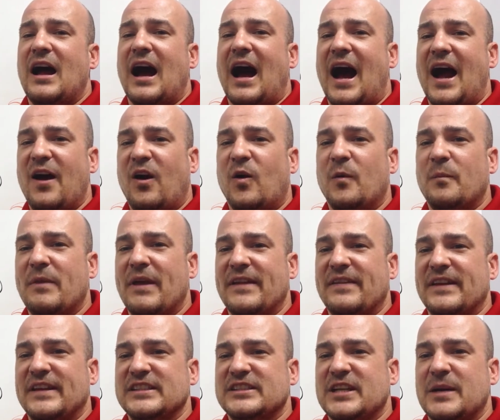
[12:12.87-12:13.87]
I hope that
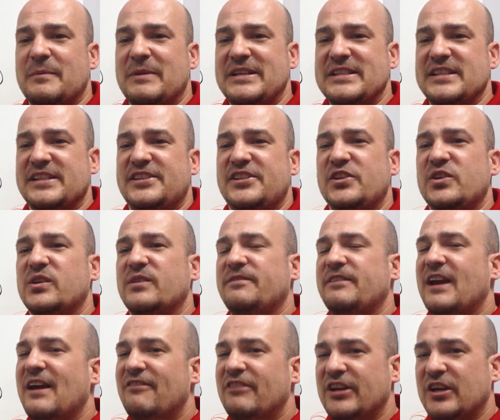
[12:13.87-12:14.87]
things come easy to you. If
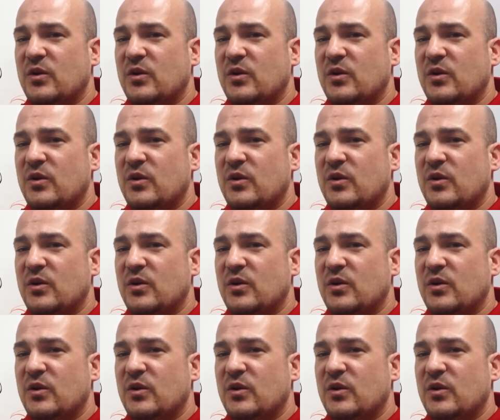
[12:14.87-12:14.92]
you have any